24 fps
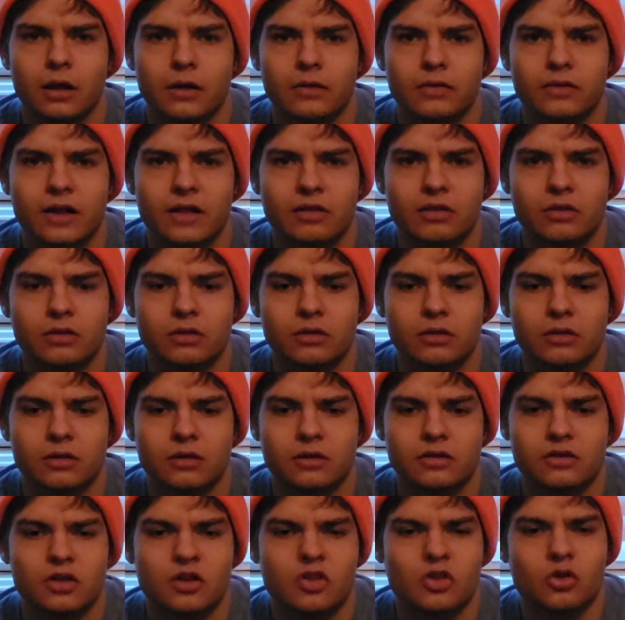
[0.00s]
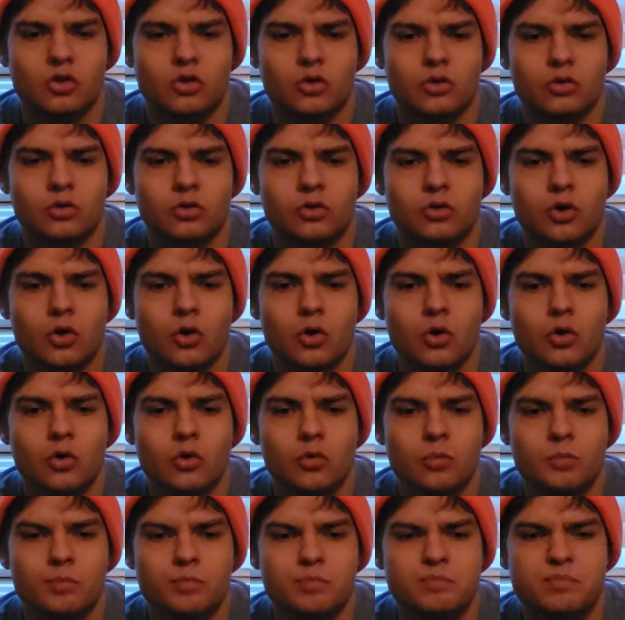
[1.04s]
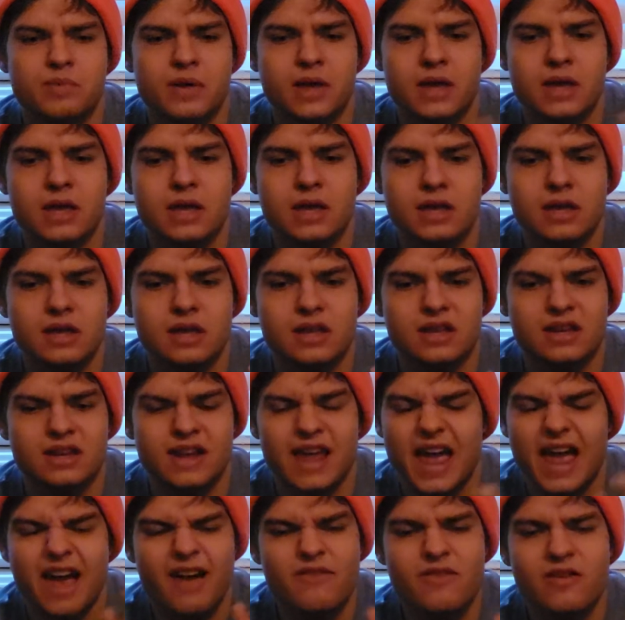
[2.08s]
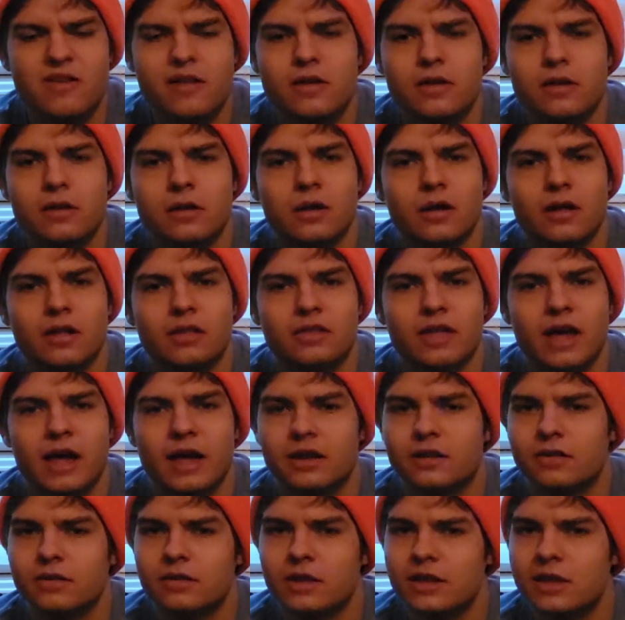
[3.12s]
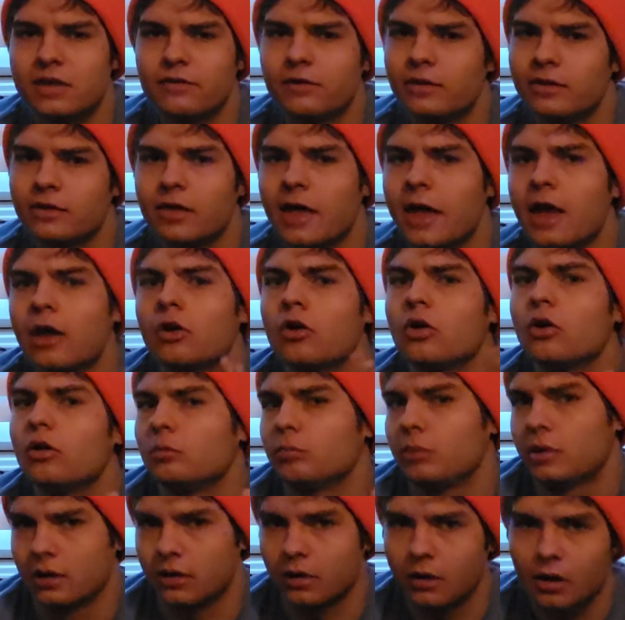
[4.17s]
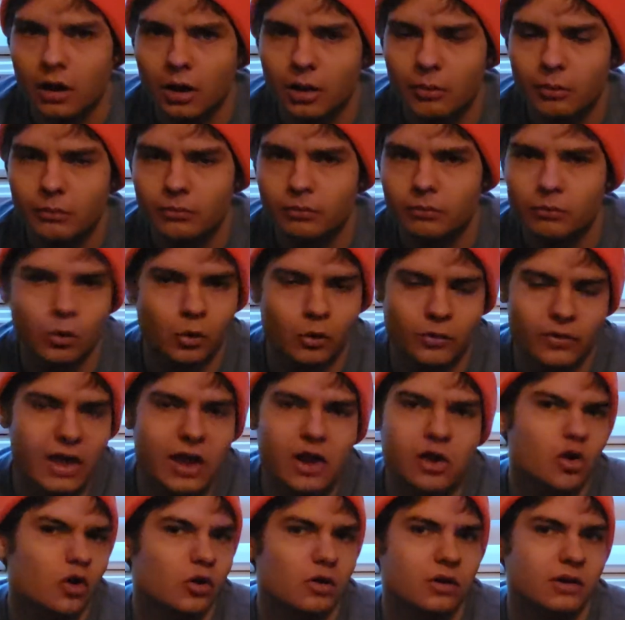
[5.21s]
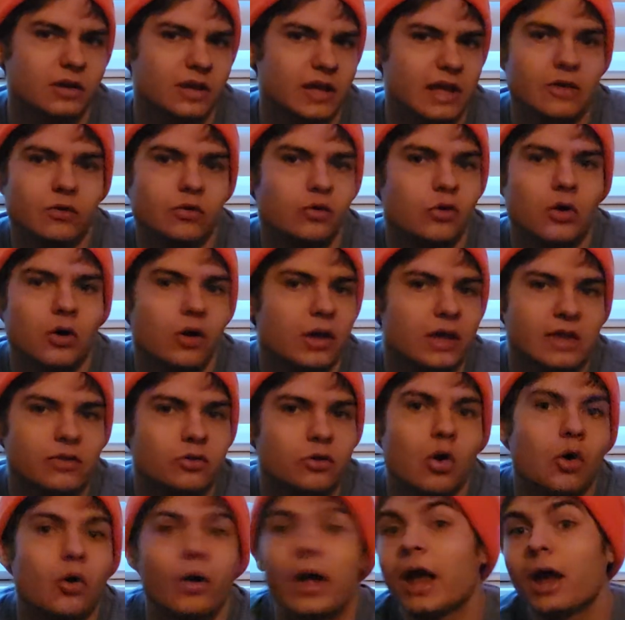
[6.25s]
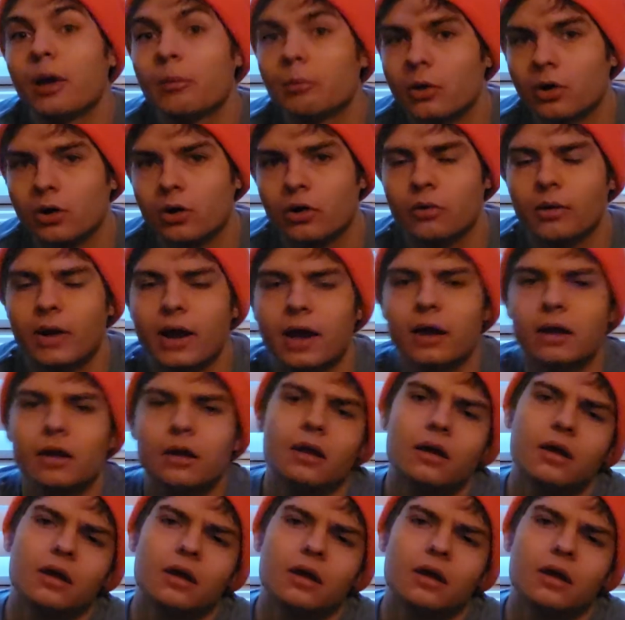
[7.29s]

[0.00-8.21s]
That's so big and heavy that even they couldn't pick it up, or they couldn't eat the whole hamburger, right?